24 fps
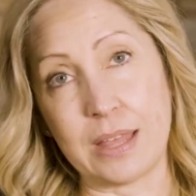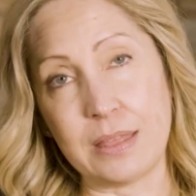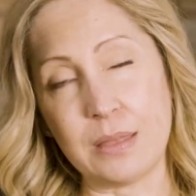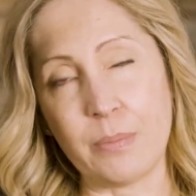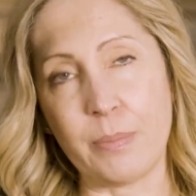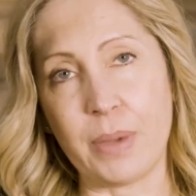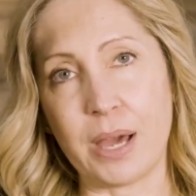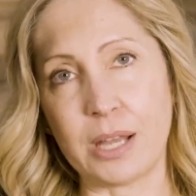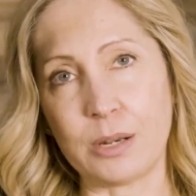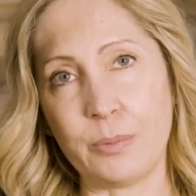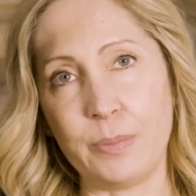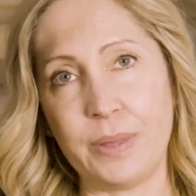And the
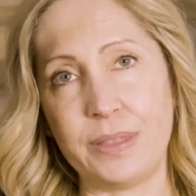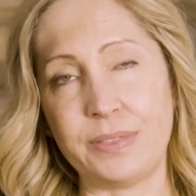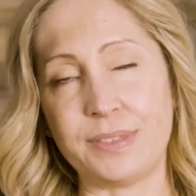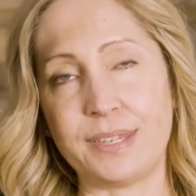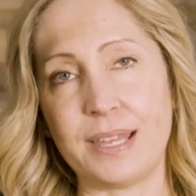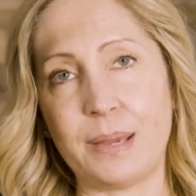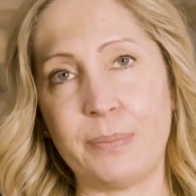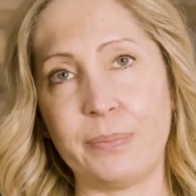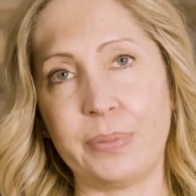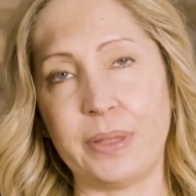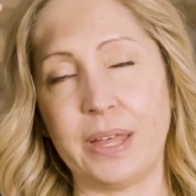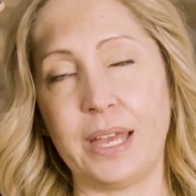model month
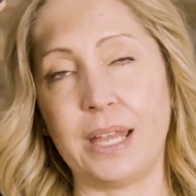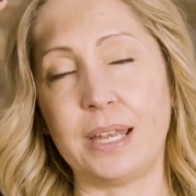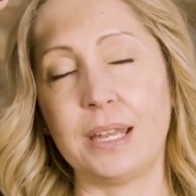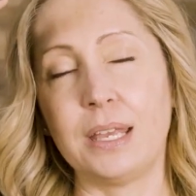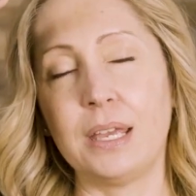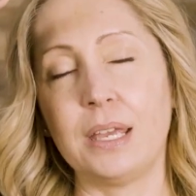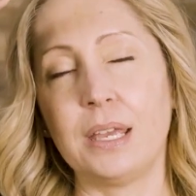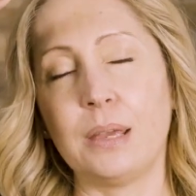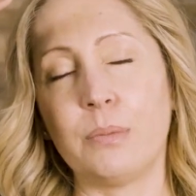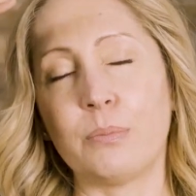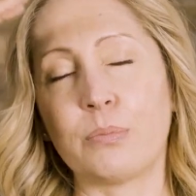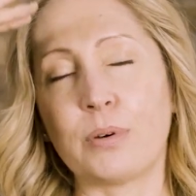template
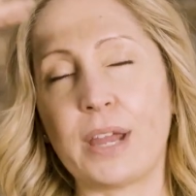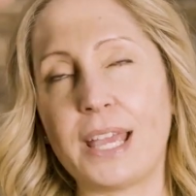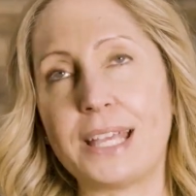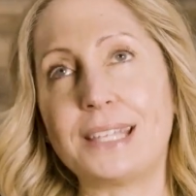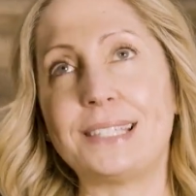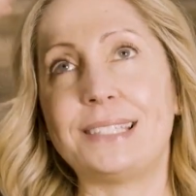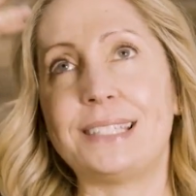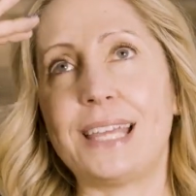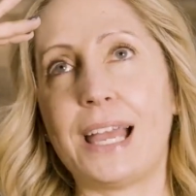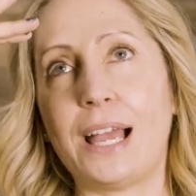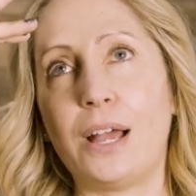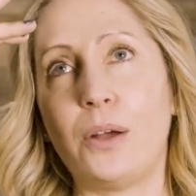
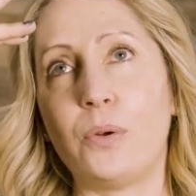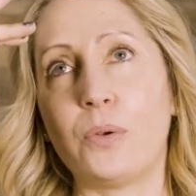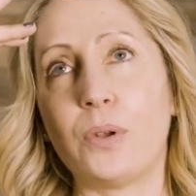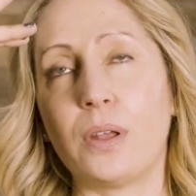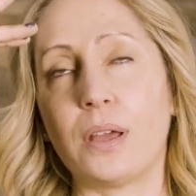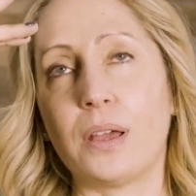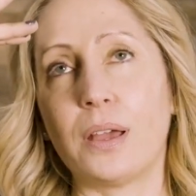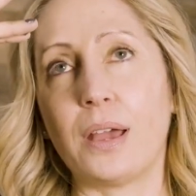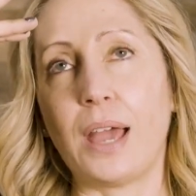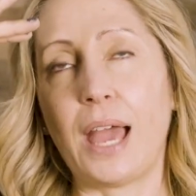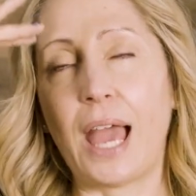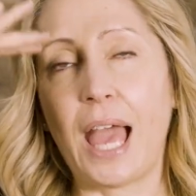breaks down
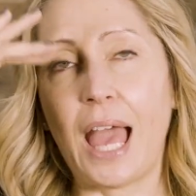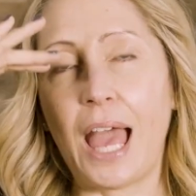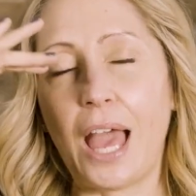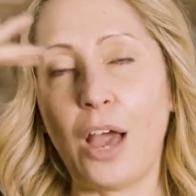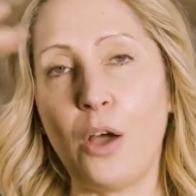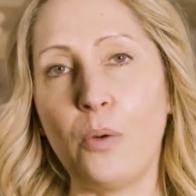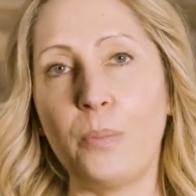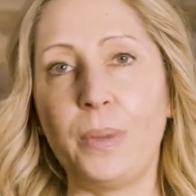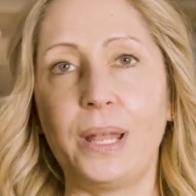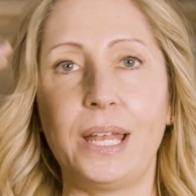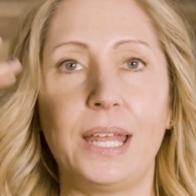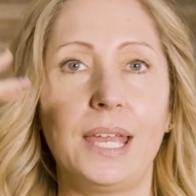
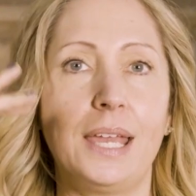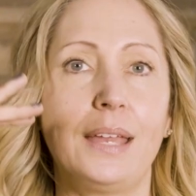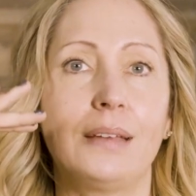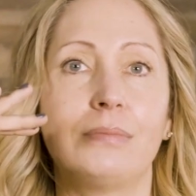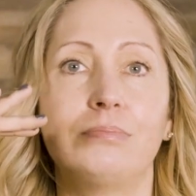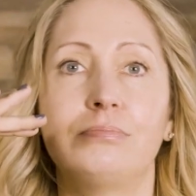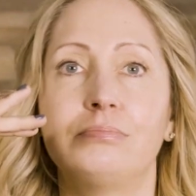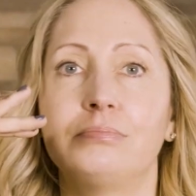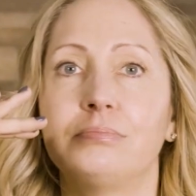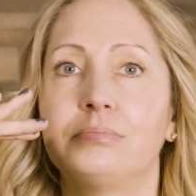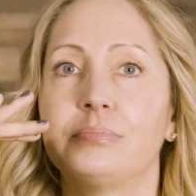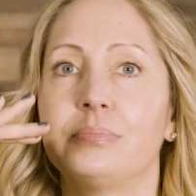how
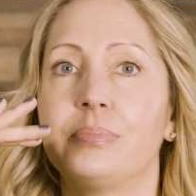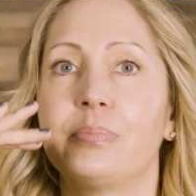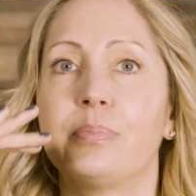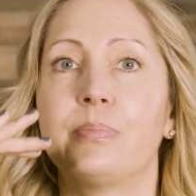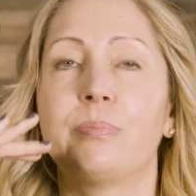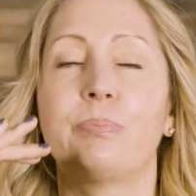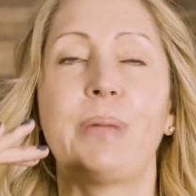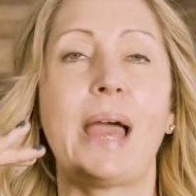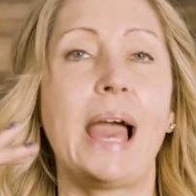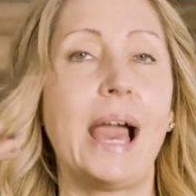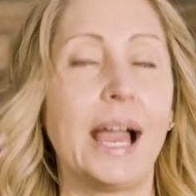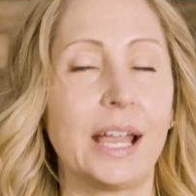many
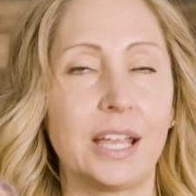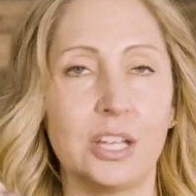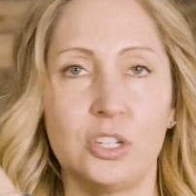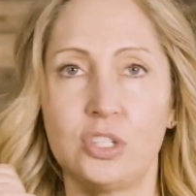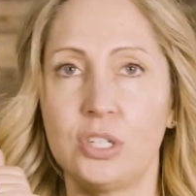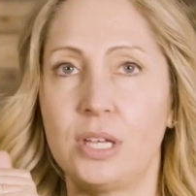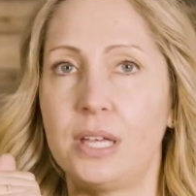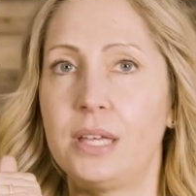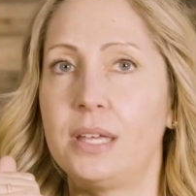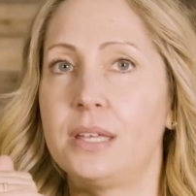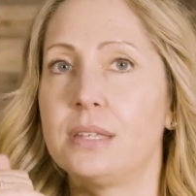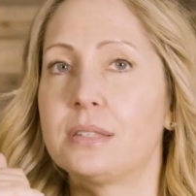
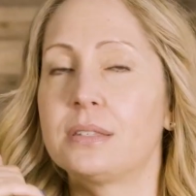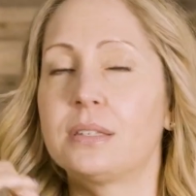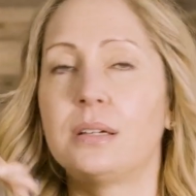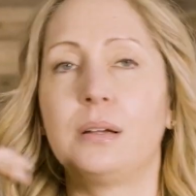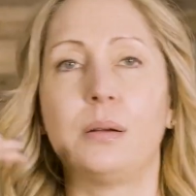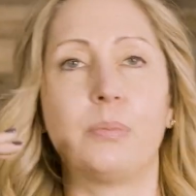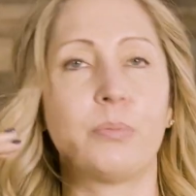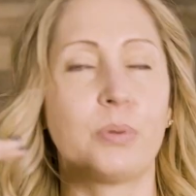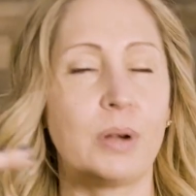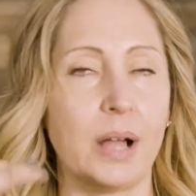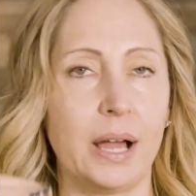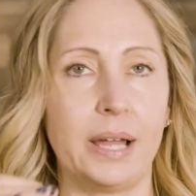packages,
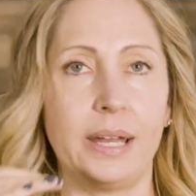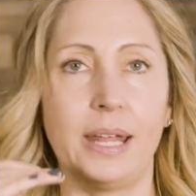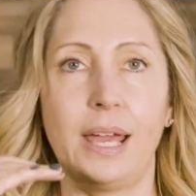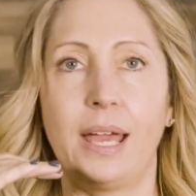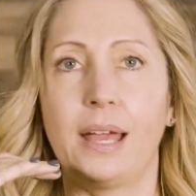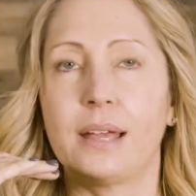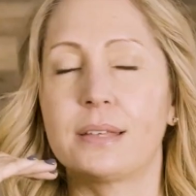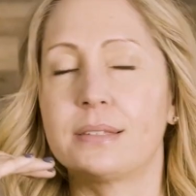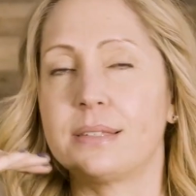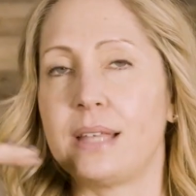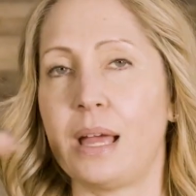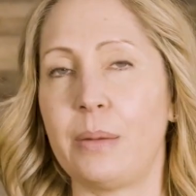
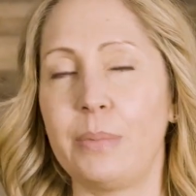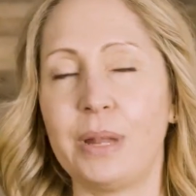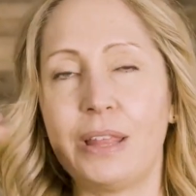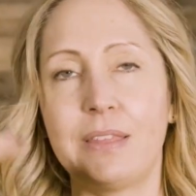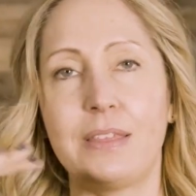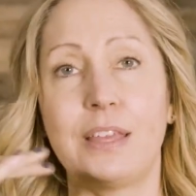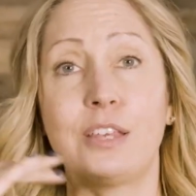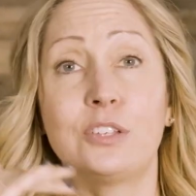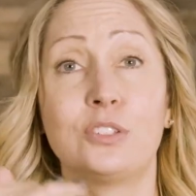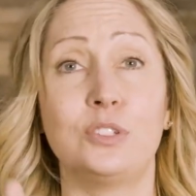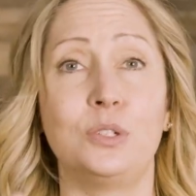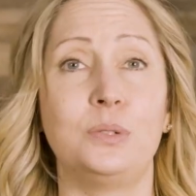products, how many
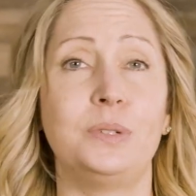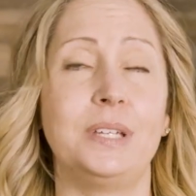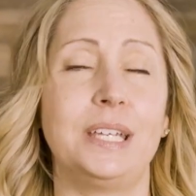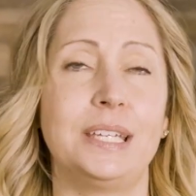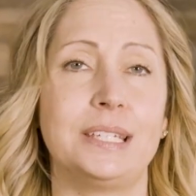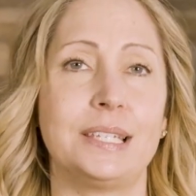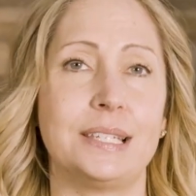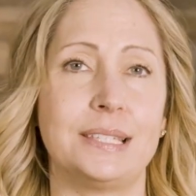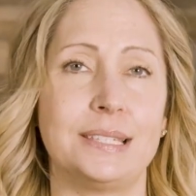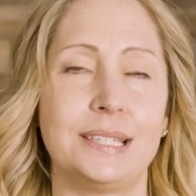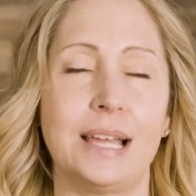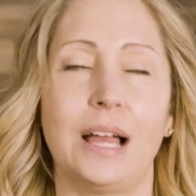things you
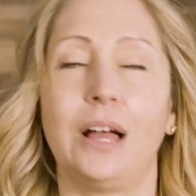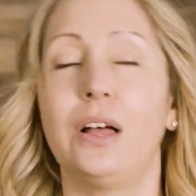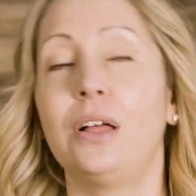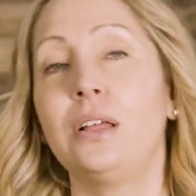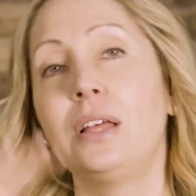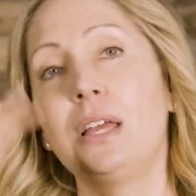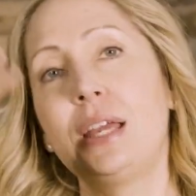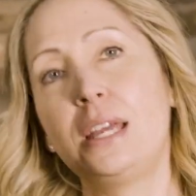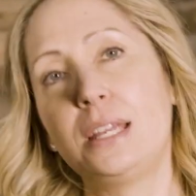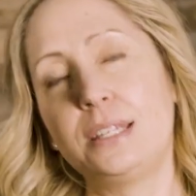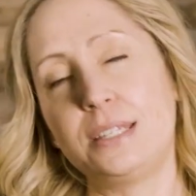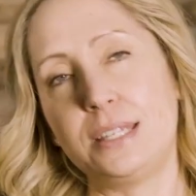need to
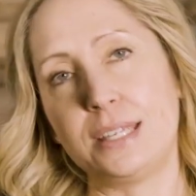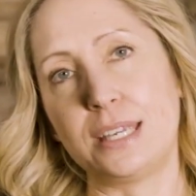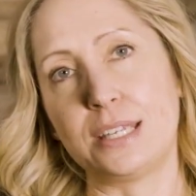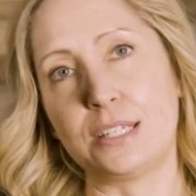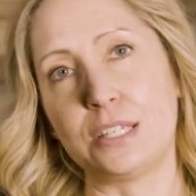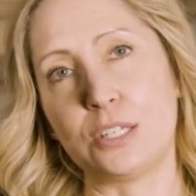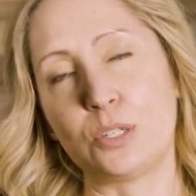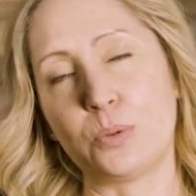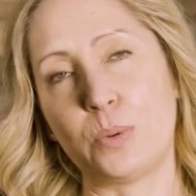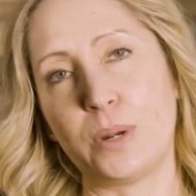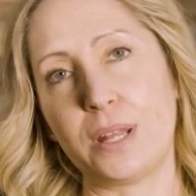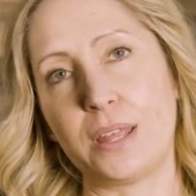sell to get
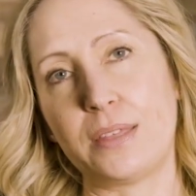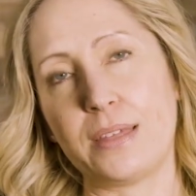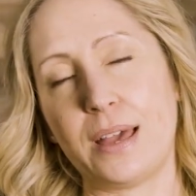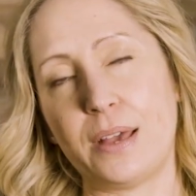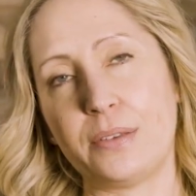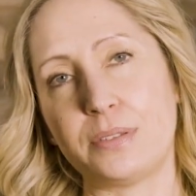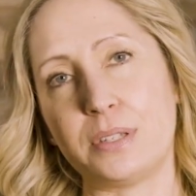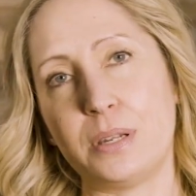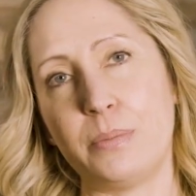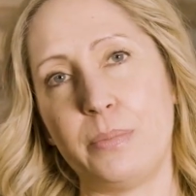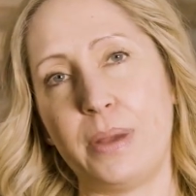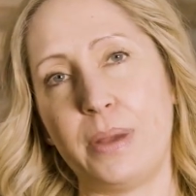to $20,000 a